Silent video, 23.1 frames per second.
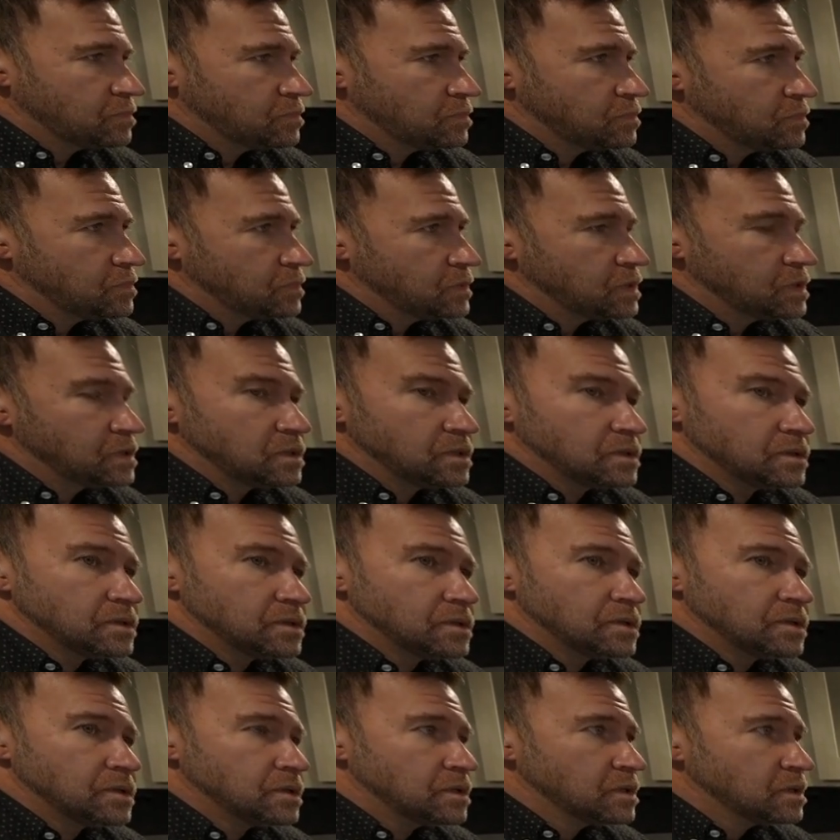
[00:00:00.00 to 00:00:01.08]
Hang
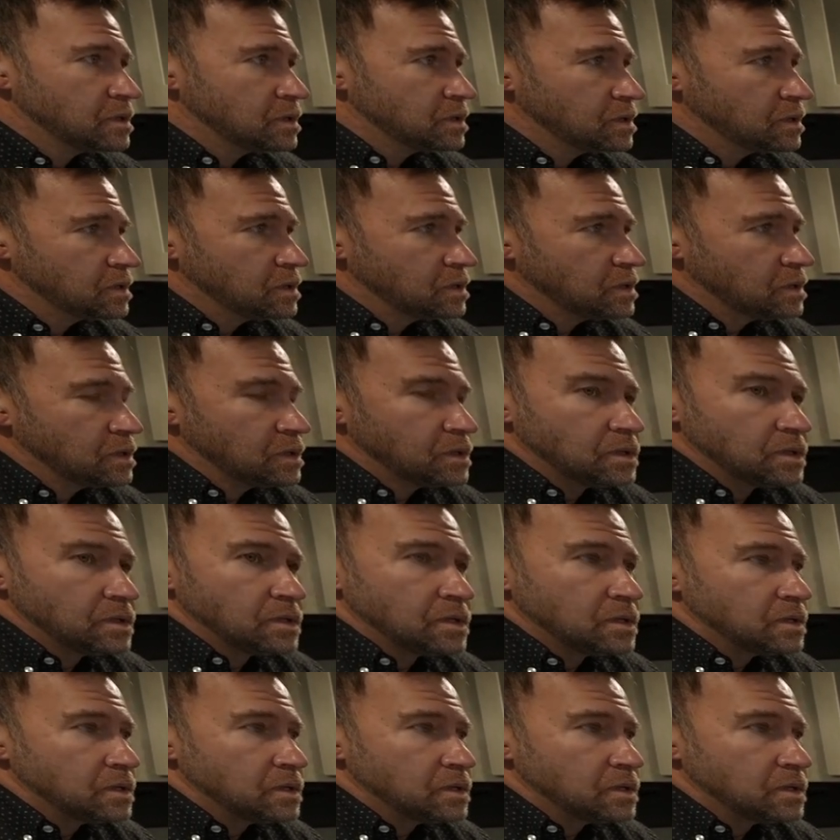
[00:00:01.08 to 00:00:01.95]
up side, I see some